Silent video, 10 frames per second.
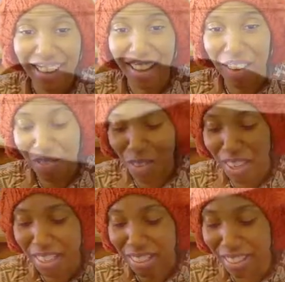I'm
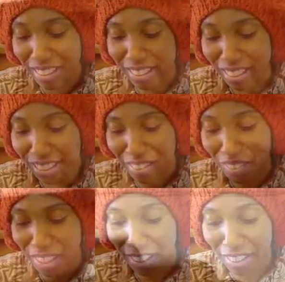wrangling this thing
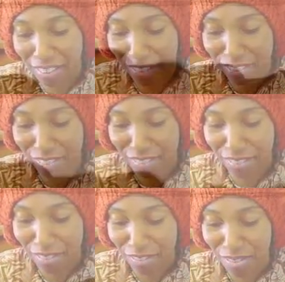right
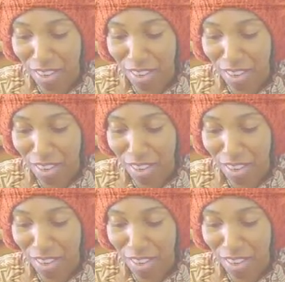now.